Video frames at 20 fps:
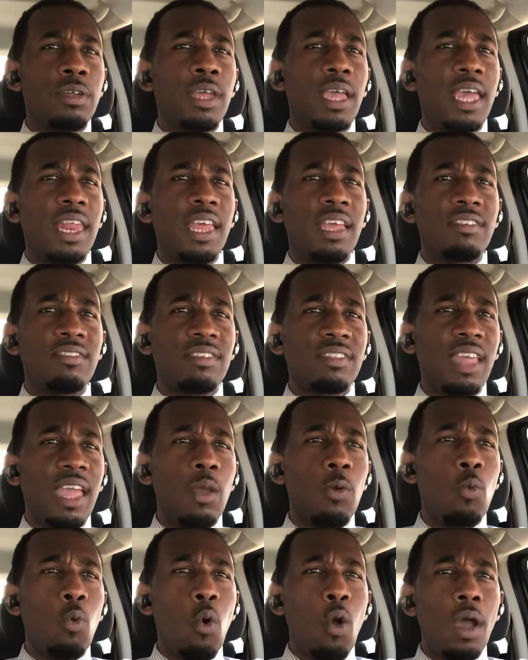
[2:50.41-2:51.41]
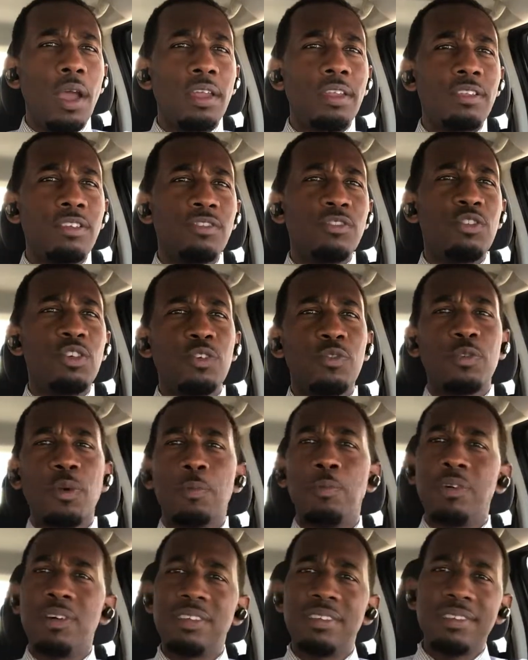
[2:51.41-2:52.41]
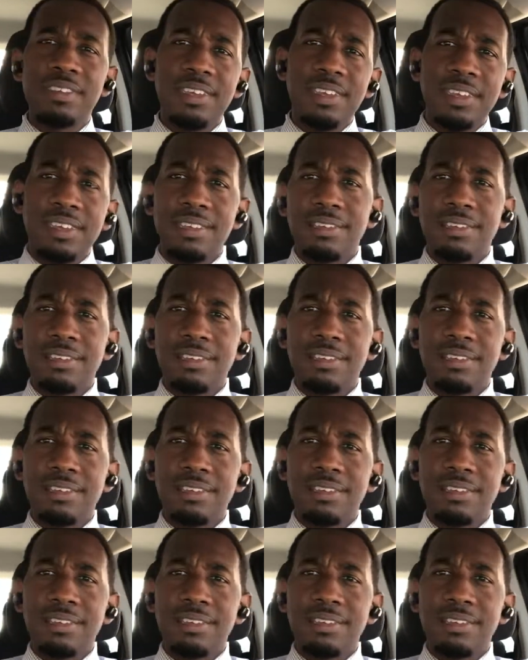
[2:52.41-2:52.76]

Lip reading: it is that they want just for pussy.